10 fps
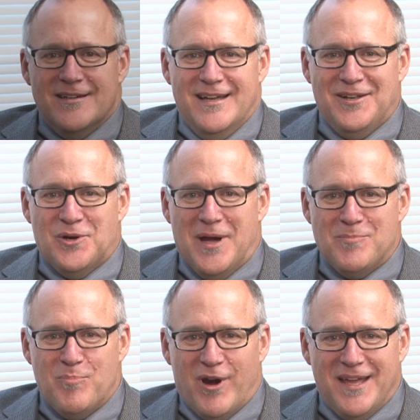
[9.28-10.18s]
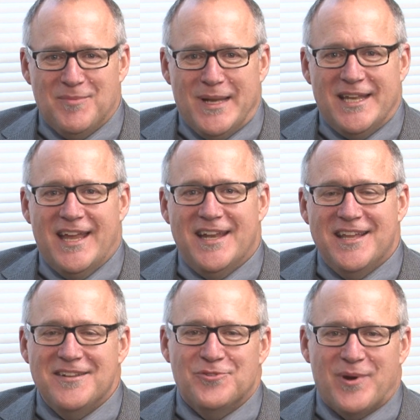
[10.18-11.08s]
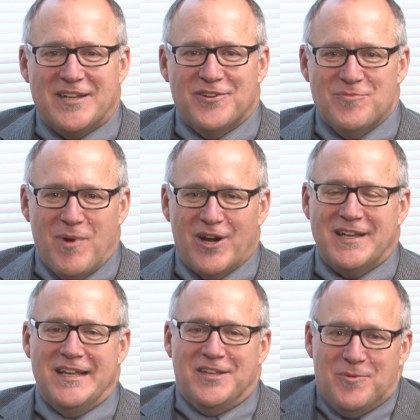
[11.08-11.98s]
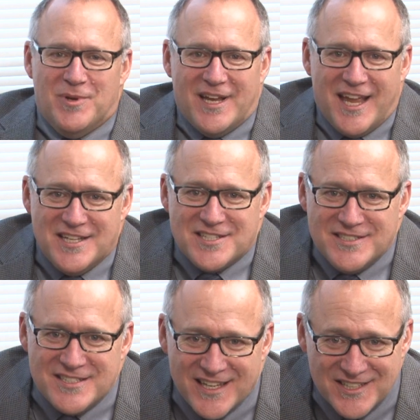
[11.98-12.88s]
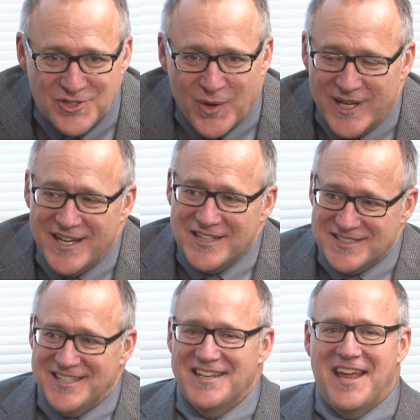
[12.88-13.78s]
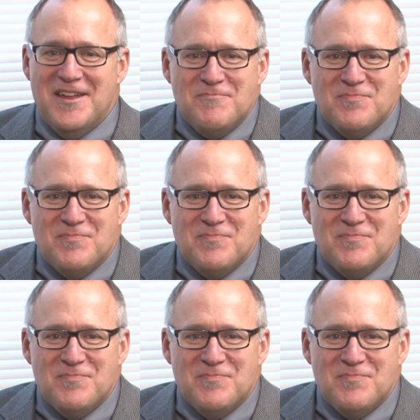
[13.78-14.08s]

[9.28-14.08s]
Hello, I'm Brian Benedetti, Director of Marketing Communications, and joining us today